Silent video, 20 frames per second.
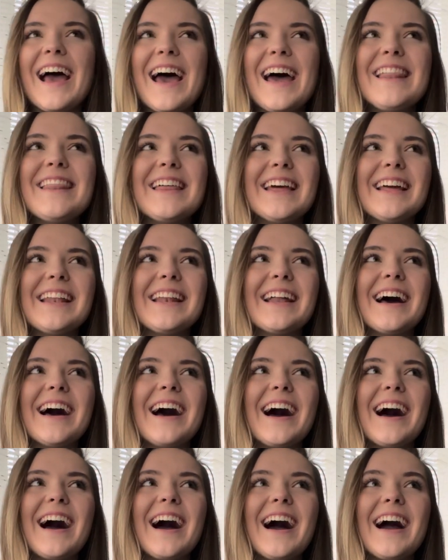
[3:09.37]
and then
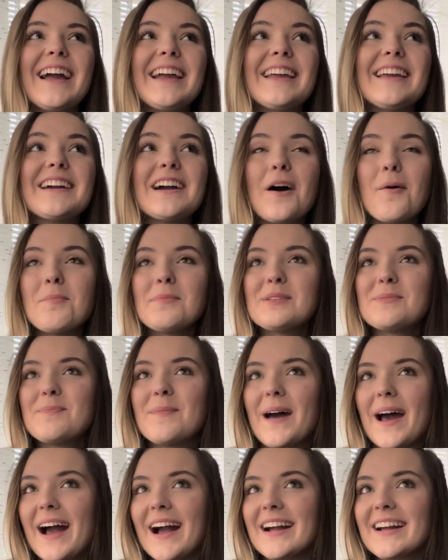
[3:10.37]
he comes
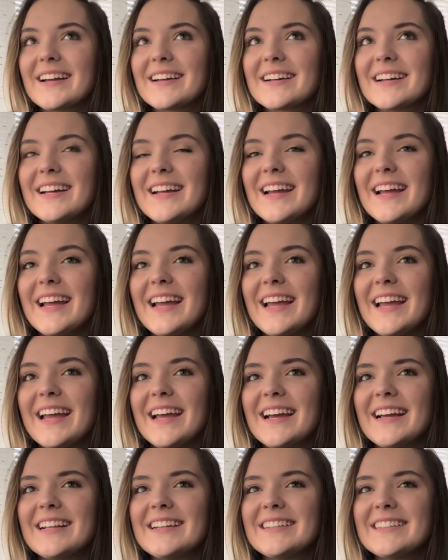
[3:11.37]
back
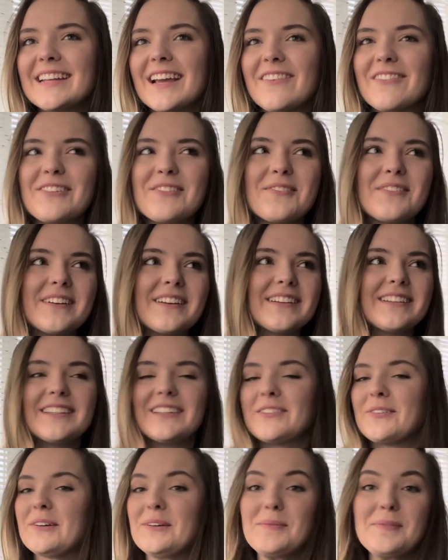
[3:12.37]
and everyone, the,
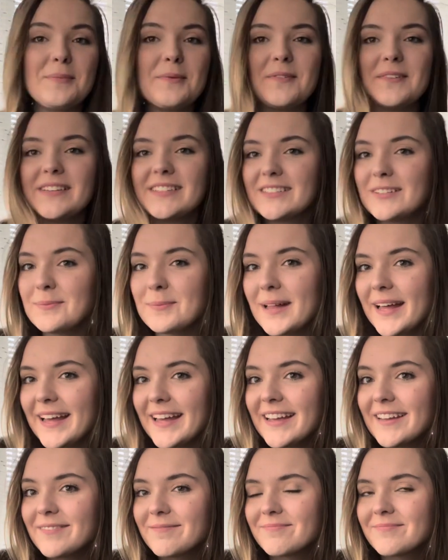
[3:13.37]
toy, the movie's still
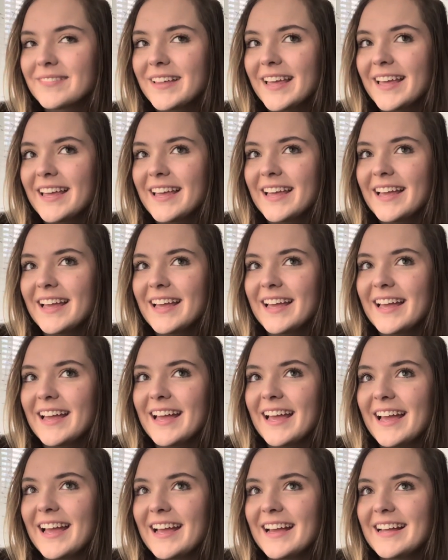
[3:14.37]
playing.
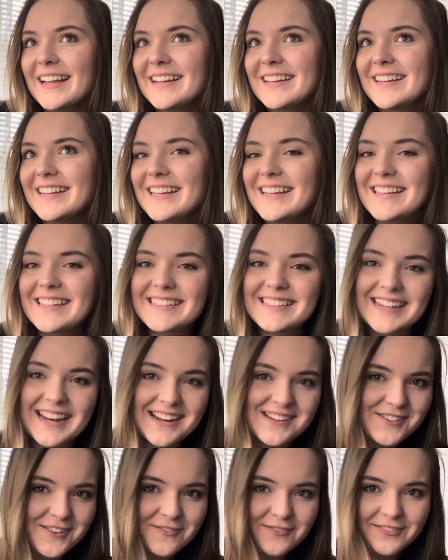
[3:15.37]
And he
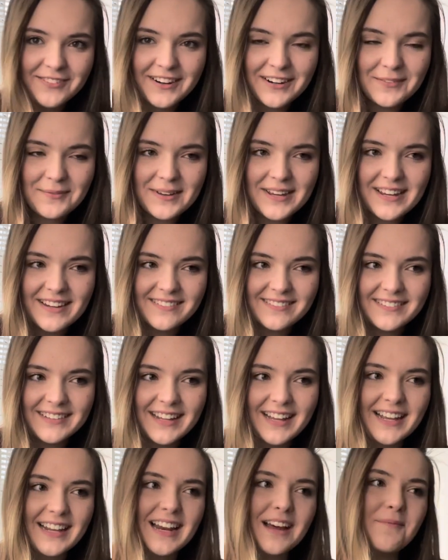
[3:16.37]
stands in front of me
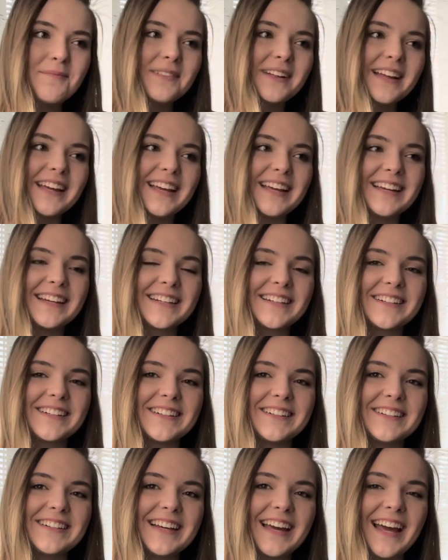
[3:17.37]
and I'm like,
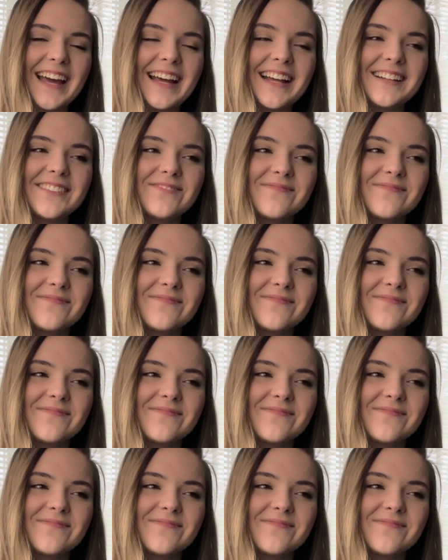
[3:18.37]
okay,